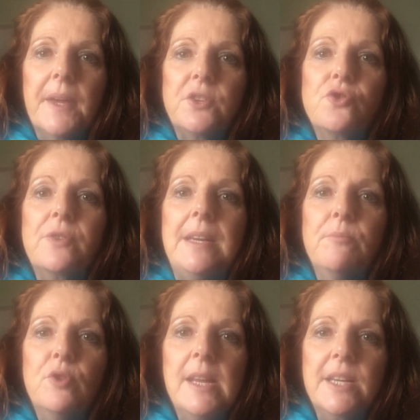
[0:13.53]
that
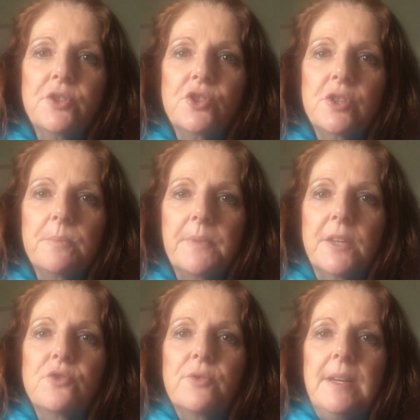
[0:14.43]
dream relationship,
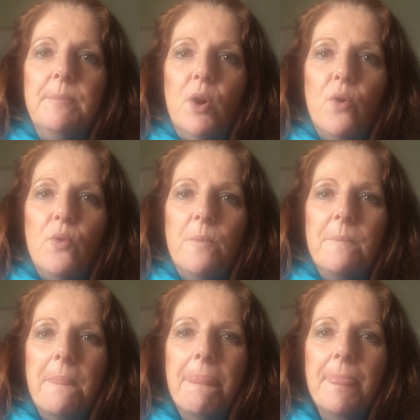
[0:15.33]
that dream home,